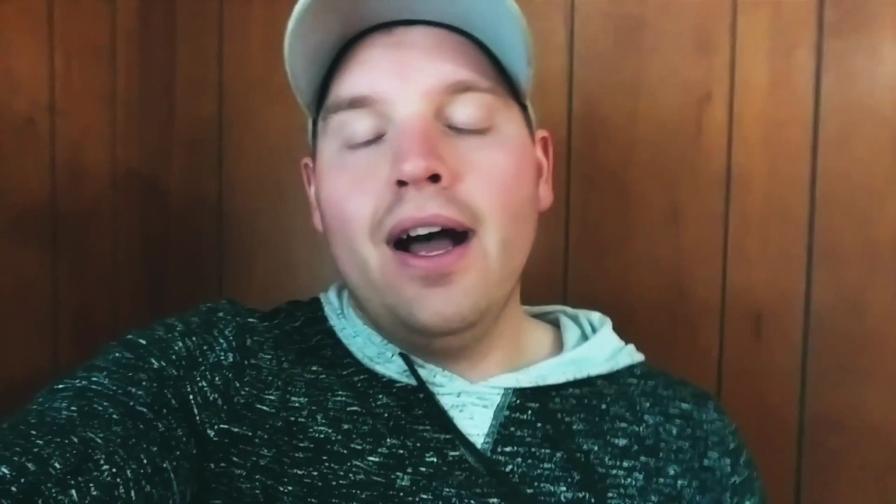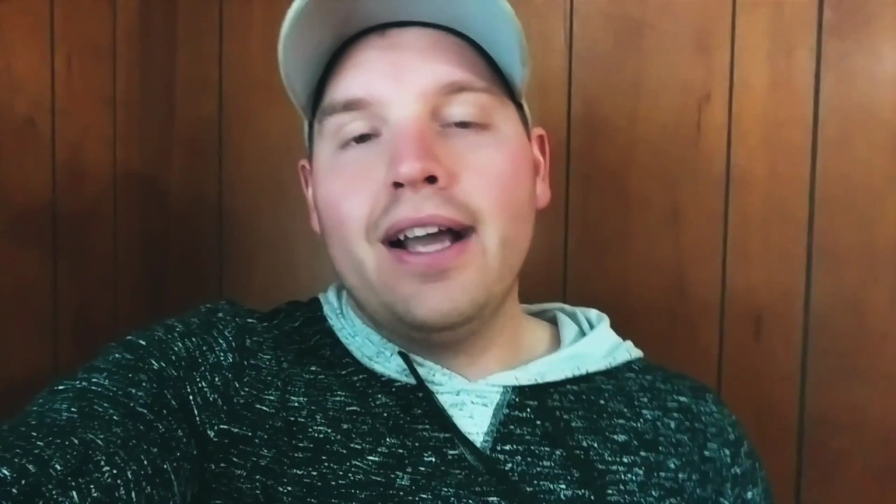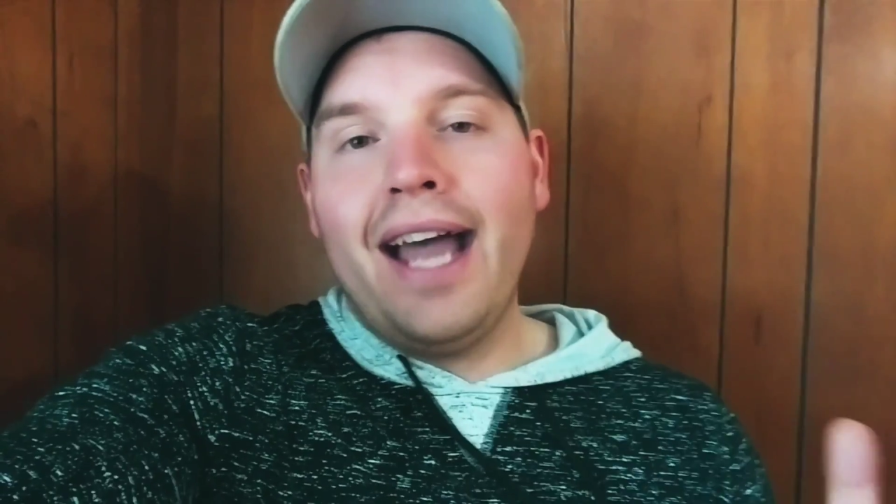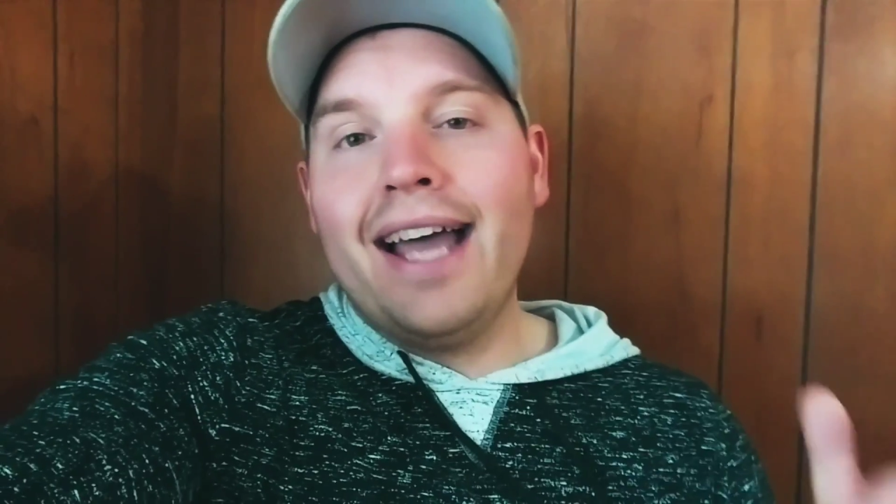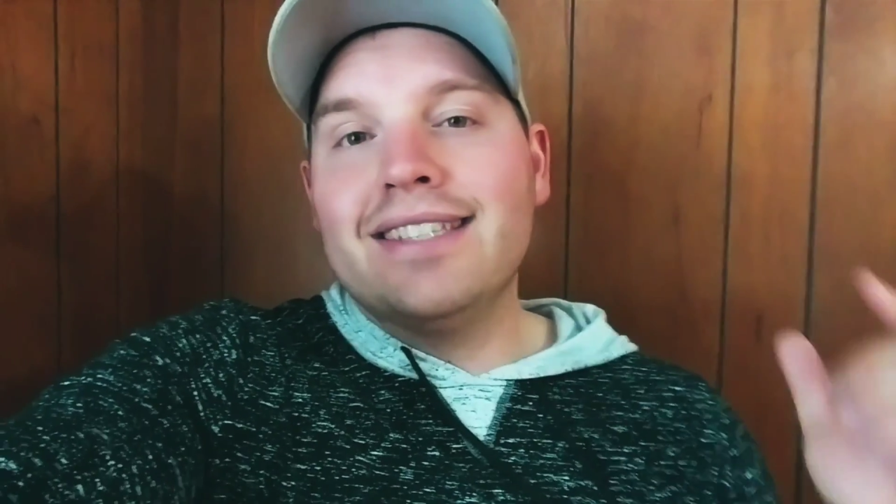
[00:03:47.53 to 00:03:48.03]

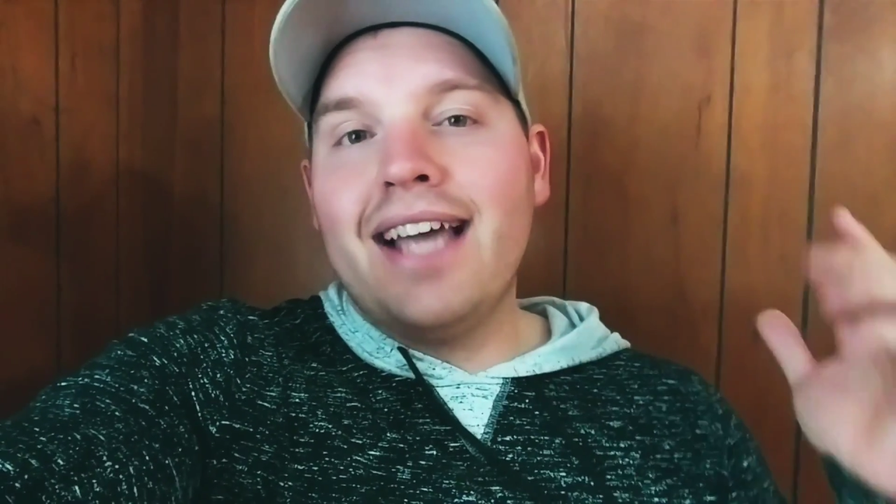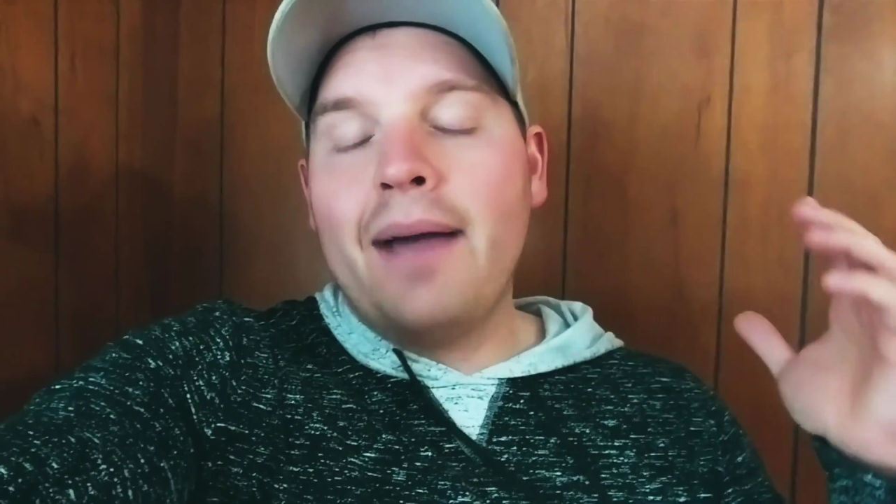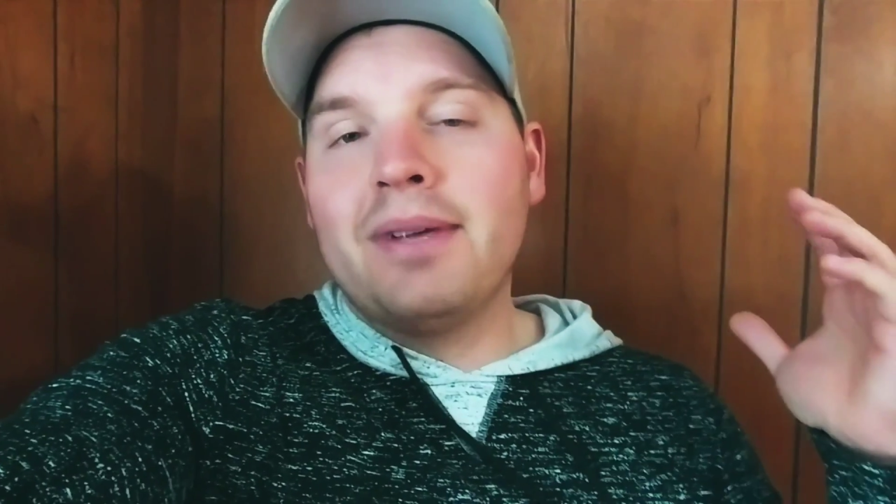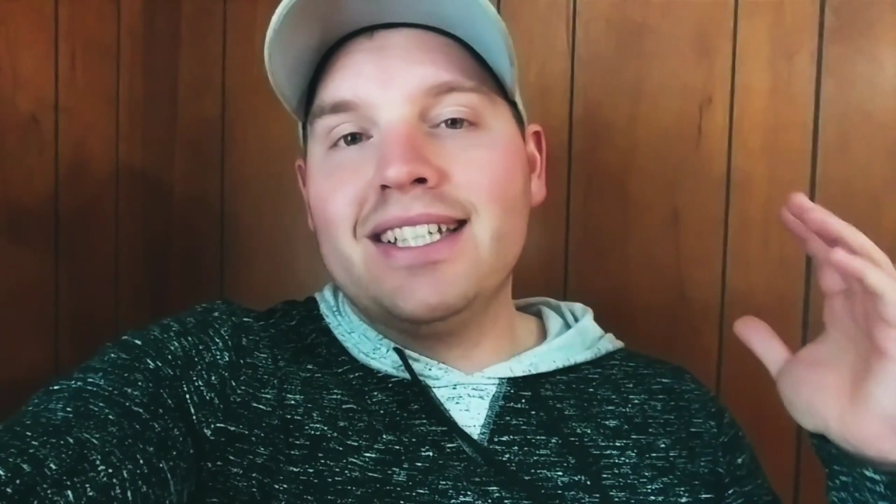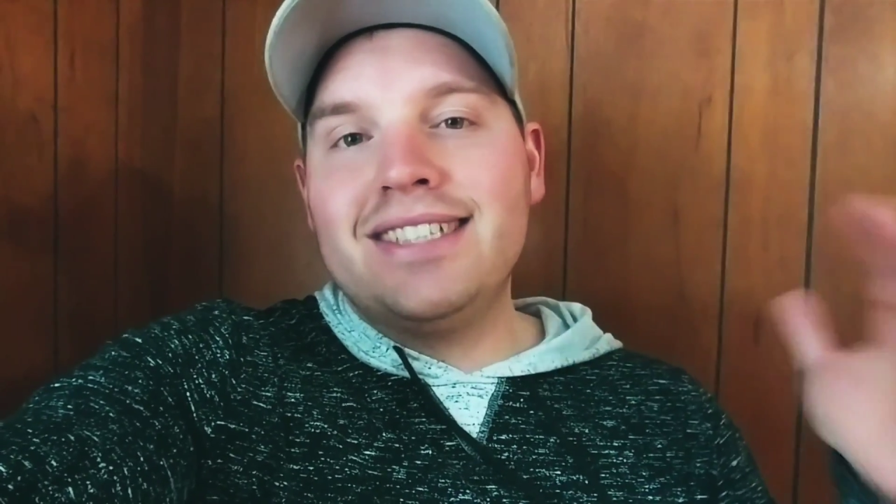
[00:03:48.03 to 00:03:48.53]
guys,
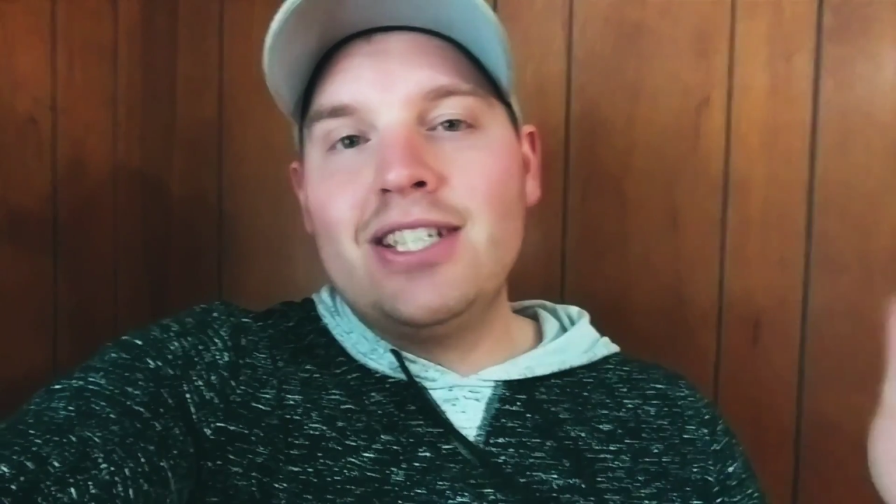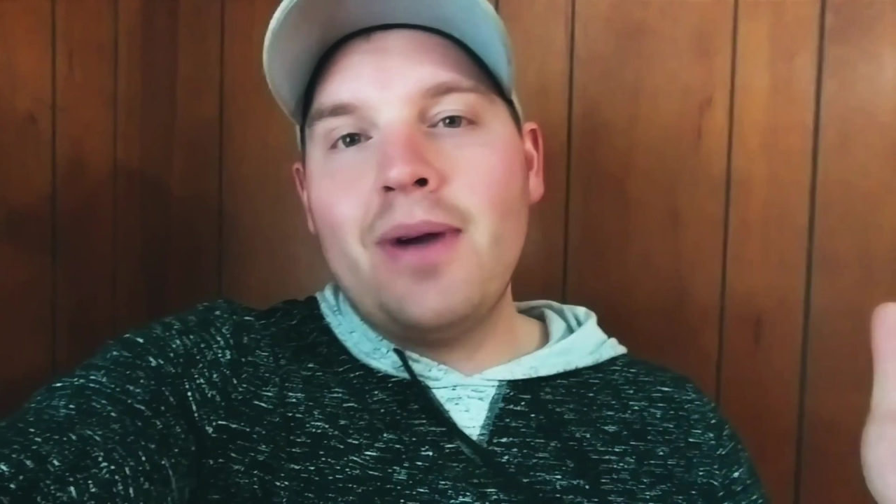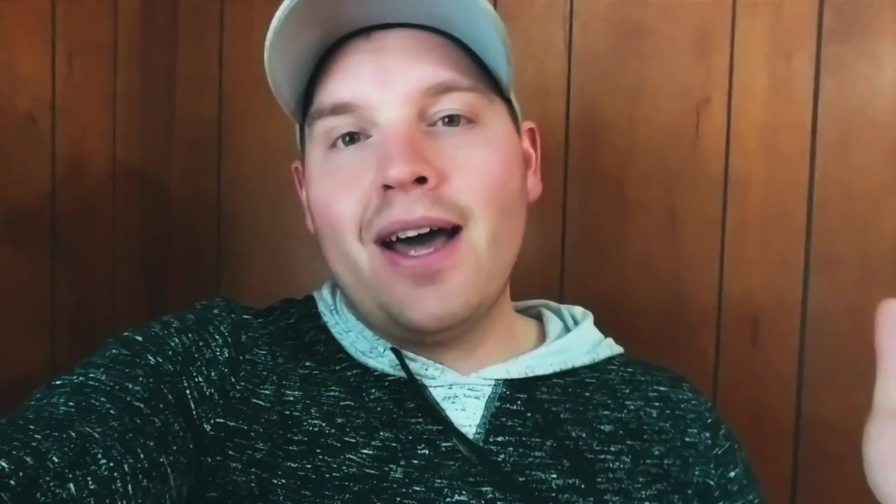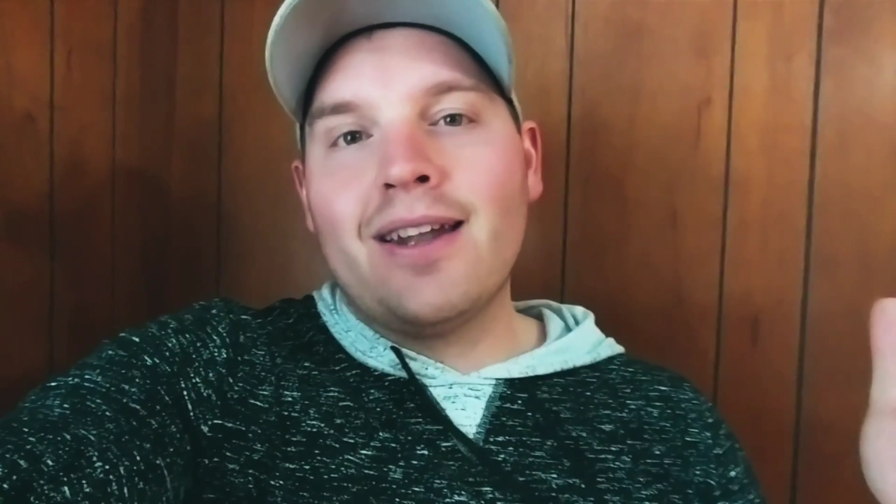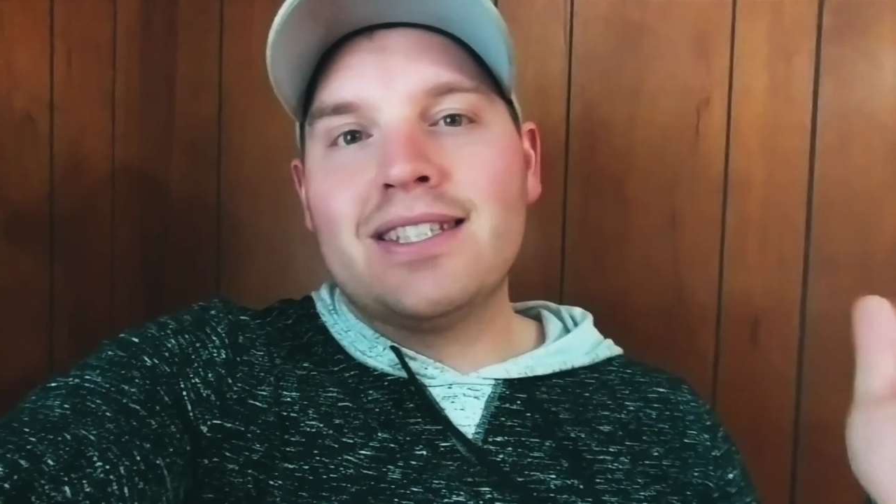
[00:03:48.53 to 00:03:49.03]
I'm going to send
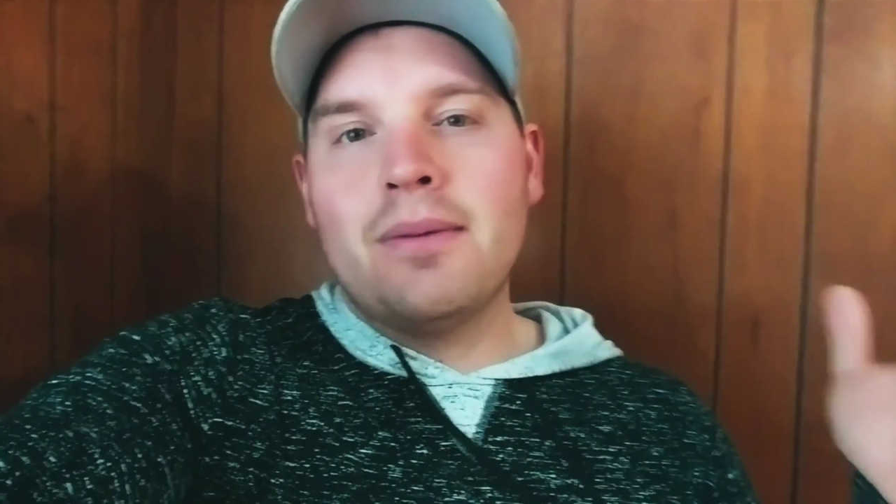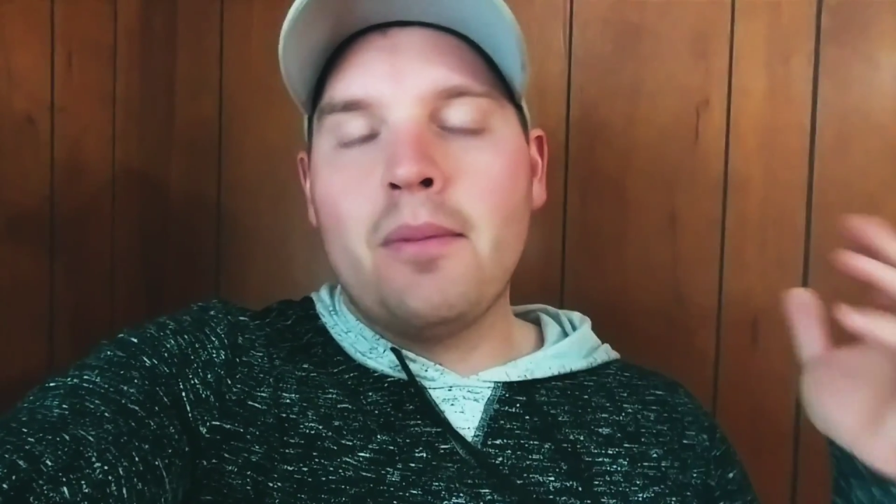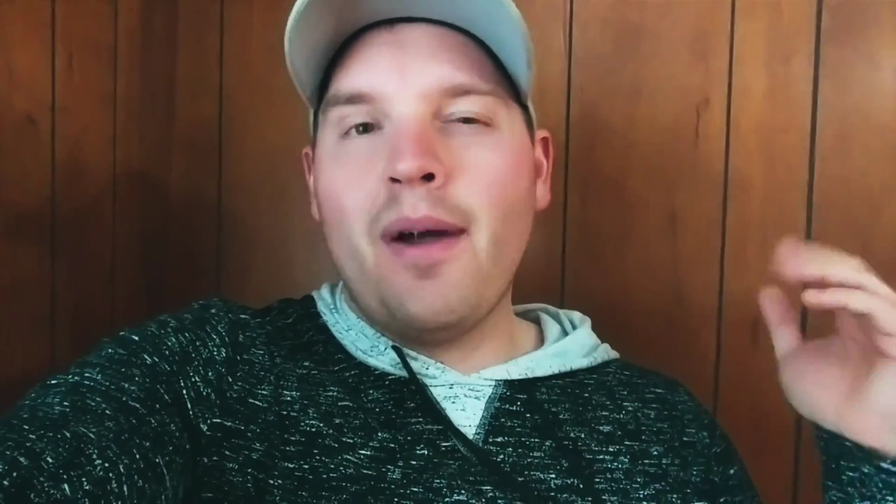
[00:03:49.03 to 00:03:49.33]
you out on some of